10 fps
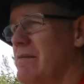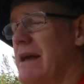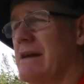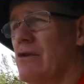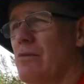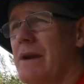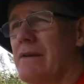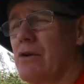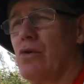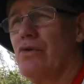being a little bit on
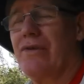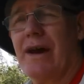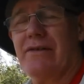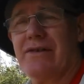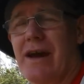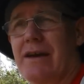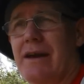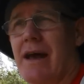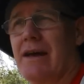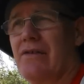the cool side is kind of
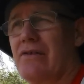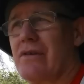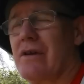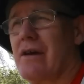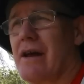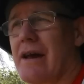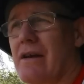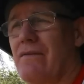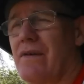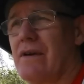nice. I
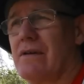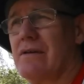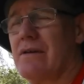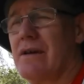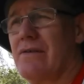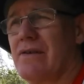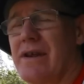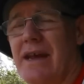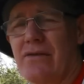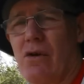got as the
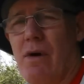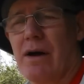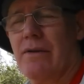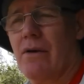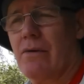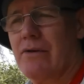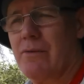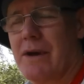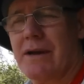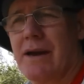days go on, though,
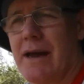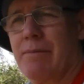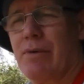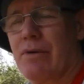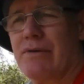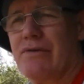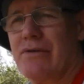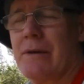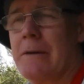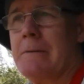as we get into April,
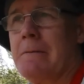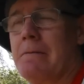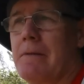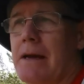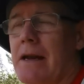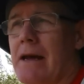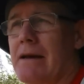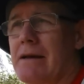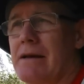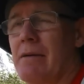and
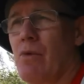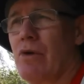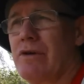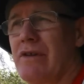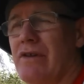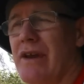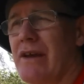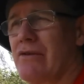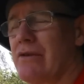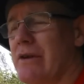I get more into the
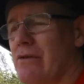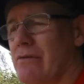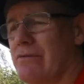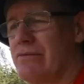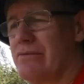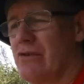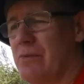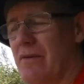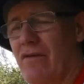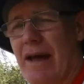desert, it'll
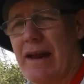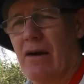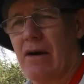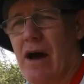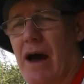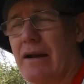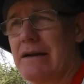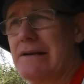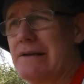just be flat out hot.